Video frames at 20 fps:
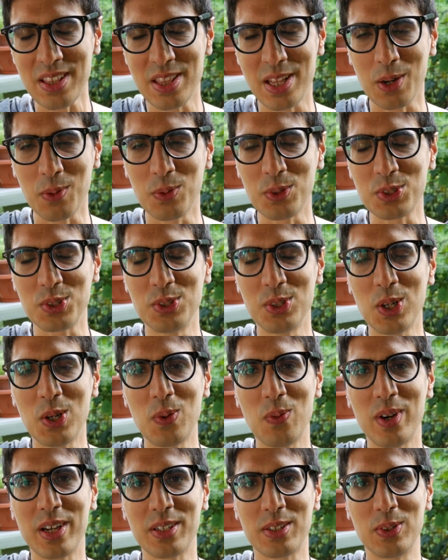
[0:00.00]
There was no
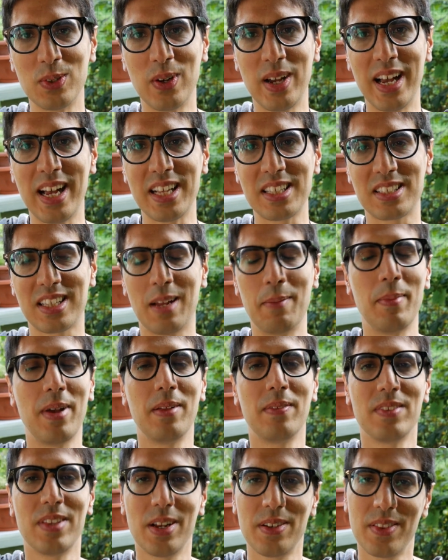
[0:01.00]
one to ask.
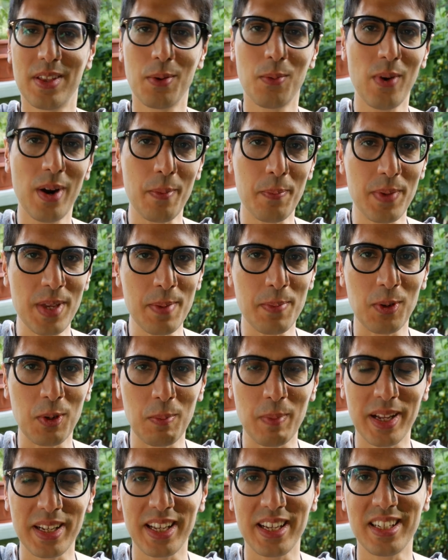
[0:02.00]
There were people,
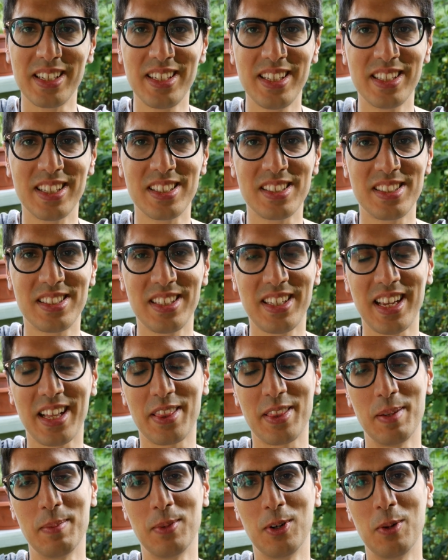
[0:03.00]
but I didn't see
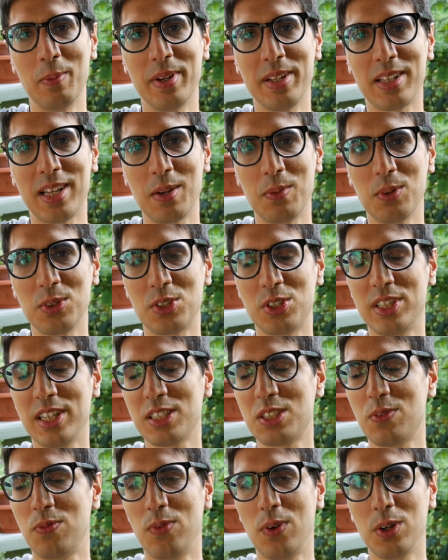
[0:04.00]
at the moment. I was
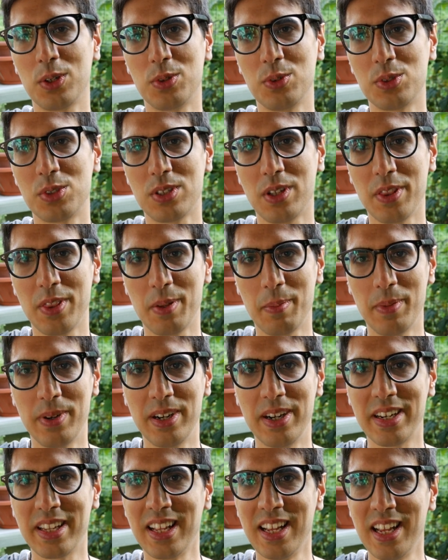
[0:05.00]
just focused on the
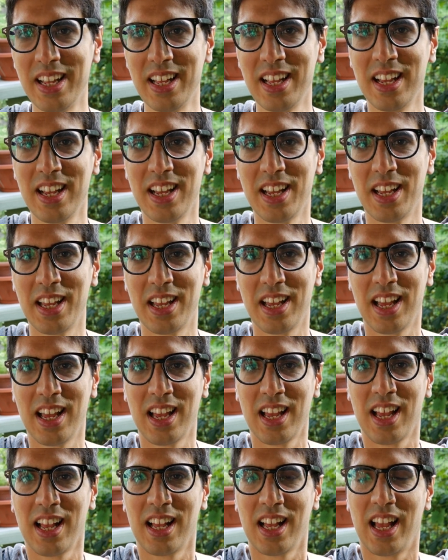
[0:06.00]
bird.
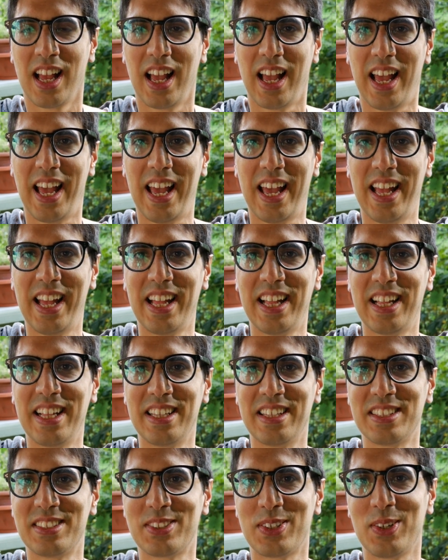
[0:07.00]

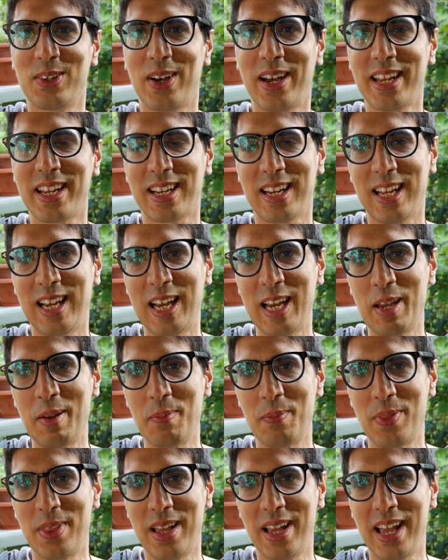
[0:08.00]
And so I
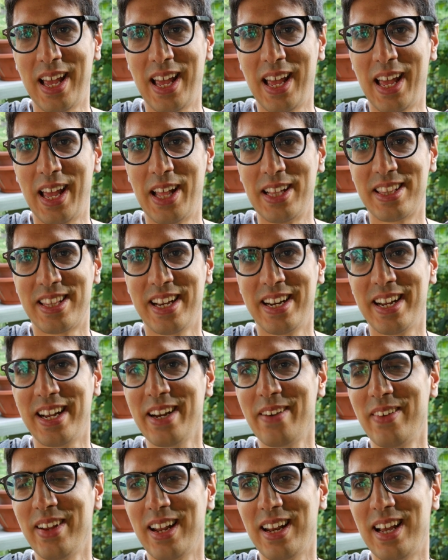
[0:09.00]
climbed, and then I
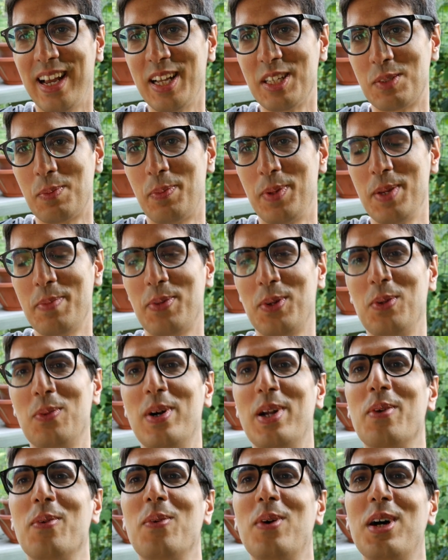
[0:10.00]
realized people
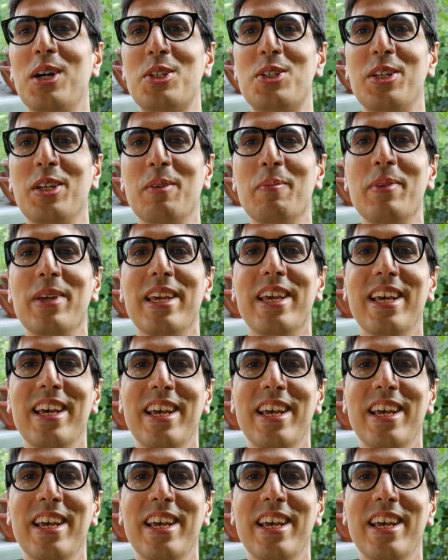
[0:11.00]
were watching me.